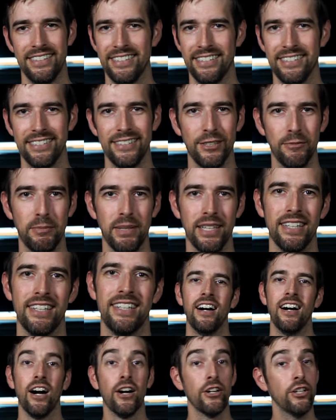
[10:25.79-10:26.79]
Stupid.
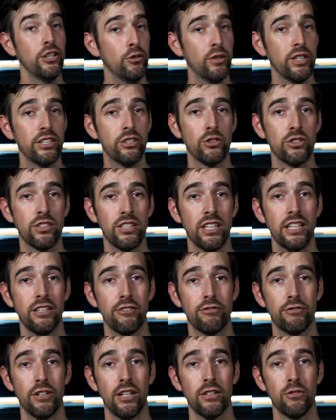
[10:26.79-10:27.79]
Are you interested
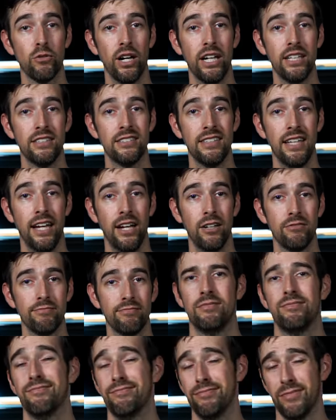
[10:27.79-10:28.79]
in front wides now?
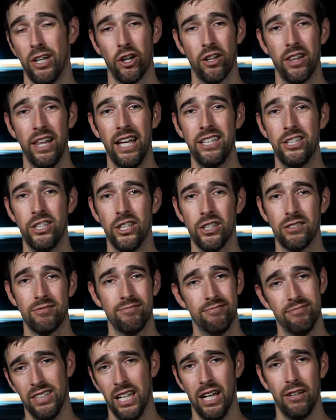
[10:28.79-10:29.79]
Are they
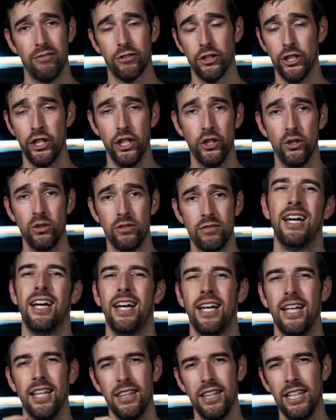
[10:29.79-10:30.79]
just not for you?
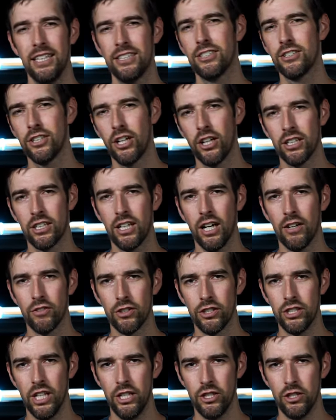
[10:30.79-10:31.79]
Let's start a
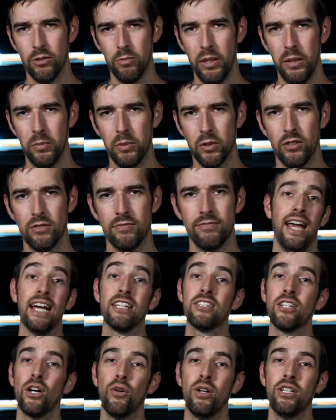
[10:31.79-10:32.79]
conversation, people.
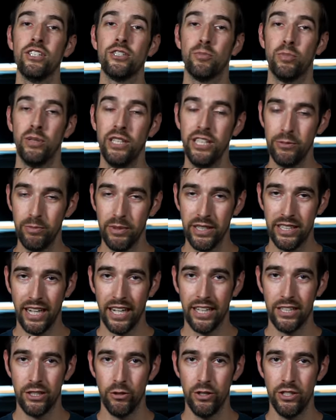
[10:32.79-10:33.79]
As always, please be
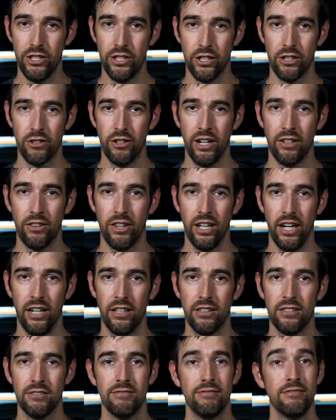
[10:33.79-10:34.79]
kind to each other out
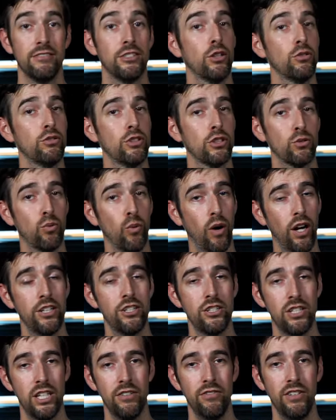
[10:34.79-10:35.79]
there. Don't just
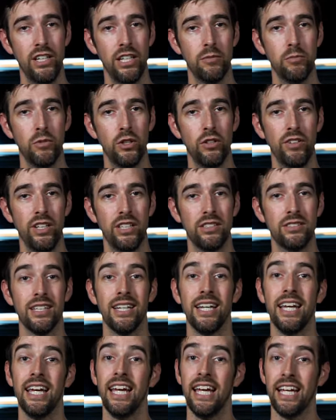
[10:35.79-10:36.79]
watch TV and movies,
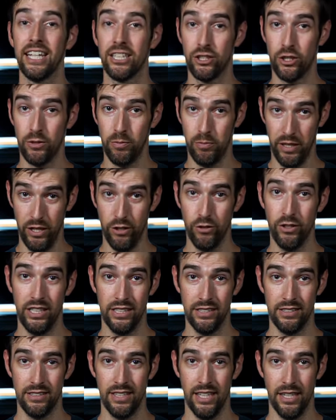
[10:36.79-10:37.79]

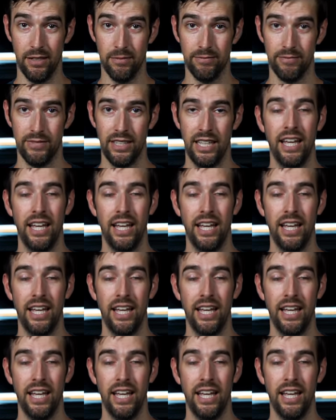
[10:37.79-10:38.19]
experience them.